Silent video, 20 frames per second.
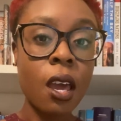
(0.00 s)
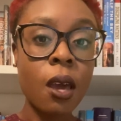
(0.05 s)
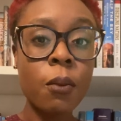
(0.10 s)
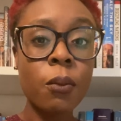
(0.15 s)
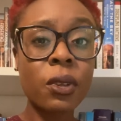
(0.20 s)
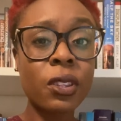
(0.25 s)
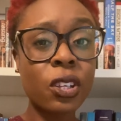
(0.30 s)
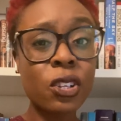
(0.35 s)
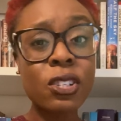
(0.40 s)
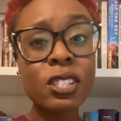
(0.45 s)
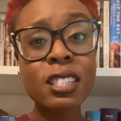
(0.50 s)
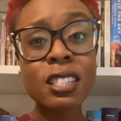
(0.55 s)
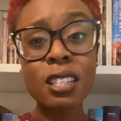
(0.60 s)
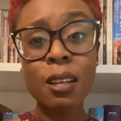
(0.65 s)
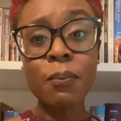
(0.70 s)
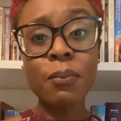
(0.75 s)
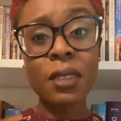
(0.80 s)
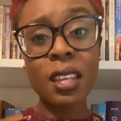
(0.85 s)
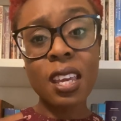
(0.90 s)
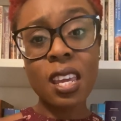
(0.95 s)
but there's
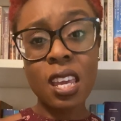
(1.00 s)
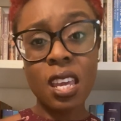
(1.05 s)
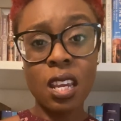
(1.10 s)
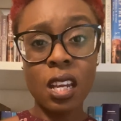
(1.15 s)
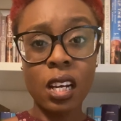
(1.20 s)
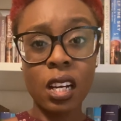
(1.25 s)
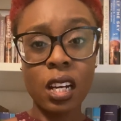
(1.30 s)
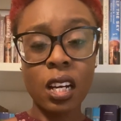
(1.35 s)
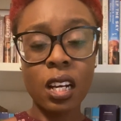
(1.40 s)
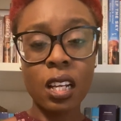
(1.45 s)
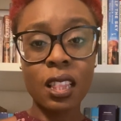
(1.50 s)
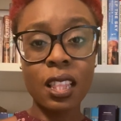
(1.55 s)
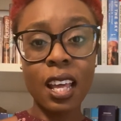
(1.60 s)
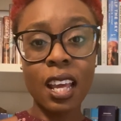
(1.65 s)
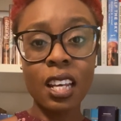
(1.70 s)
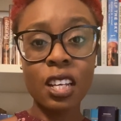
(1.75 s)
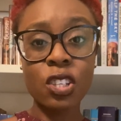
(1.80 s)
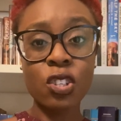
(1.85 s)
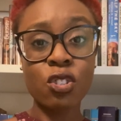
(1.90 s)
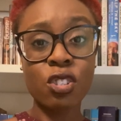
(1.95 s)
something here
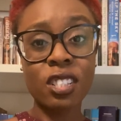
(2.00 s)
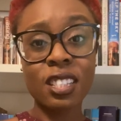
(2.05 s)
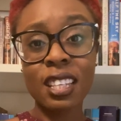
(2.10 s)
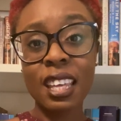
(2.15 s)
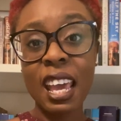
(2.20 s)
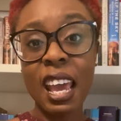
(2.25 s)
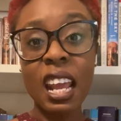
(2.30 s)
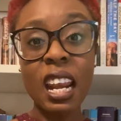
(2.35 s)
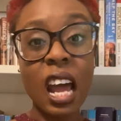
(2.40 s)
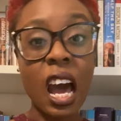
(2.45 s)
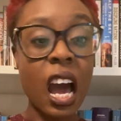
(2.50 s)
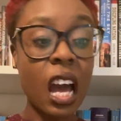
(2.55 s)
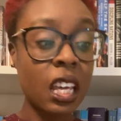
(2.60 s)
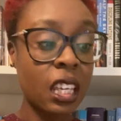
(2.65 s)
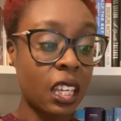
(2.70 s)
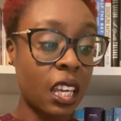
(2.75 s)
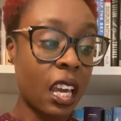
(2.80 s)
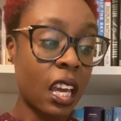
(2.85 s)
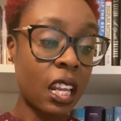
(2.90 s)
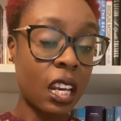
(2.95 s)
that you just cannot
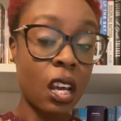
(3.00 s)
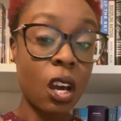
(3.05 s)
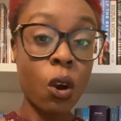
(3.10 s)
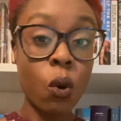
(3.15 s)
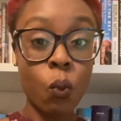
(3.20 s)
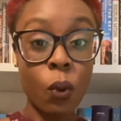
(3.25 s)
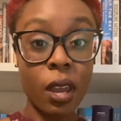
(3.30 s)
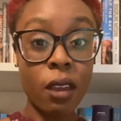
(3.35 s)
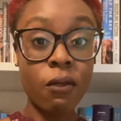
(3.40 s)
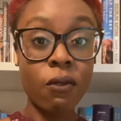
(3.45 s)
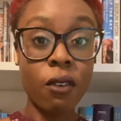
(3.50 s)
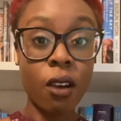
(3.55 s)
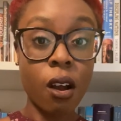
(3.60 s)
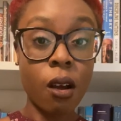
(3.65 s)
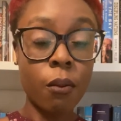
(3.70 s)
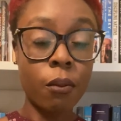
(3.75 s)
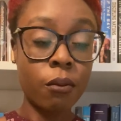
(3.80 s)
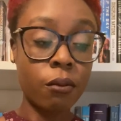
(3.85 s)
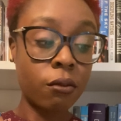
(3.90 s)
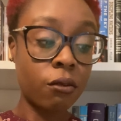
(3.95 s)
get away
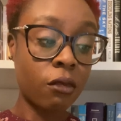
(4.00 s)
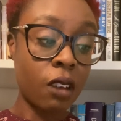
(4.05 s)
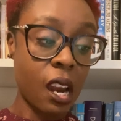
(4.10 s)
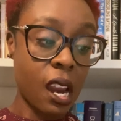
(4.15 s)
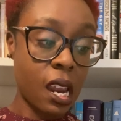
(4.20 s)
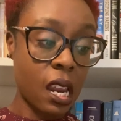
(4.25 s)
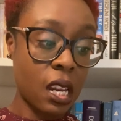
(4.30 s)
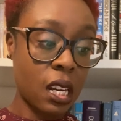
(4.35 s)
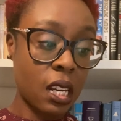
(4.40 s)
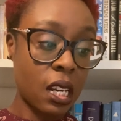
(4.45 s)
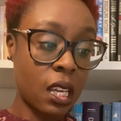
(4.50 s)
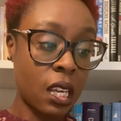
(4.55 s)
from, right?